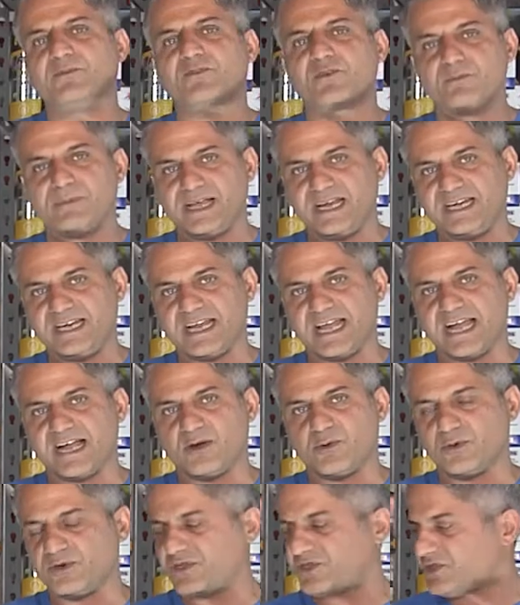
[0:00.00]
for many
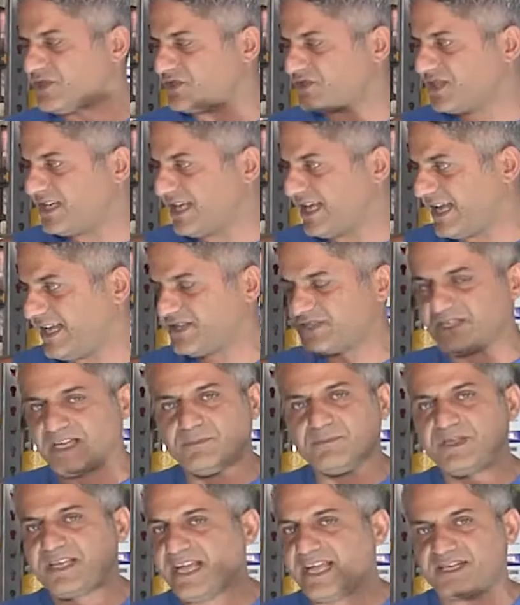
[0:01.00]
hours, just in case
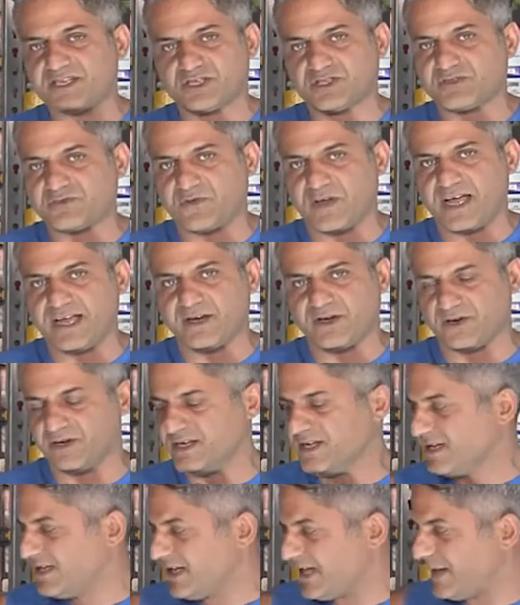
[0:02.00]
something catches fire.
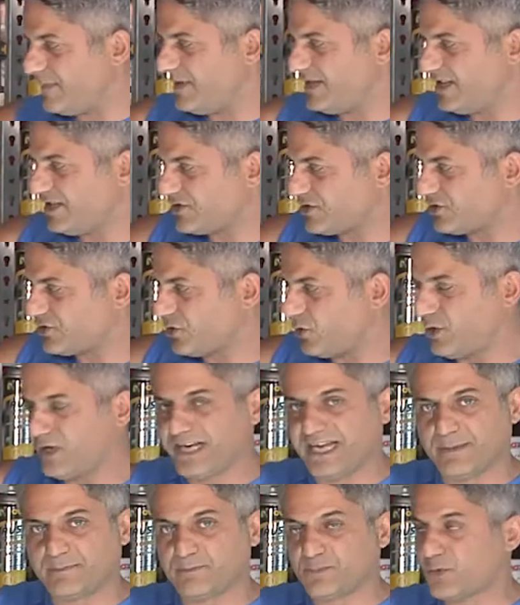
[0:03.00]
I mean, this is
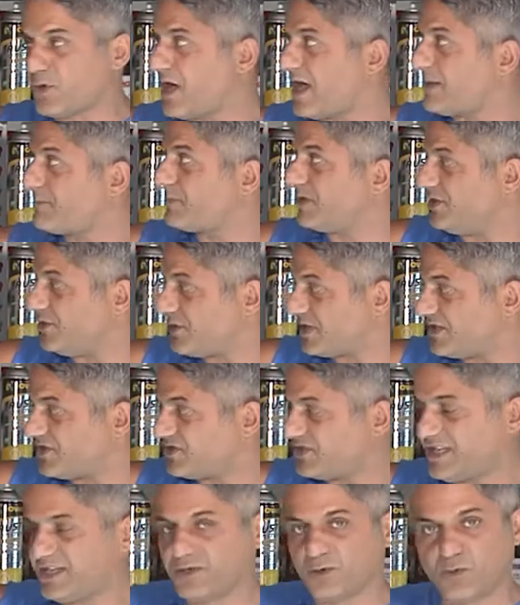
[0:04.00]
only a prop, and you can
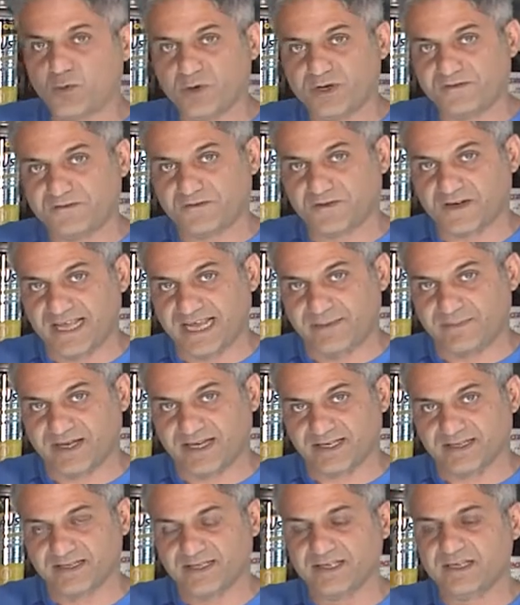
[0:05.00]
see the wood
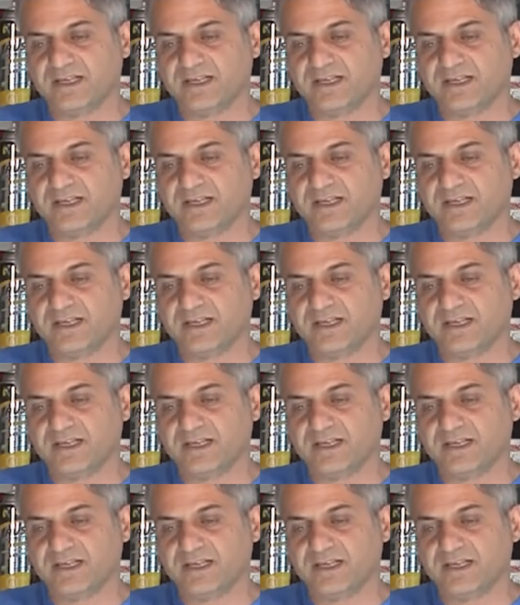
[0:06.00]
flaming.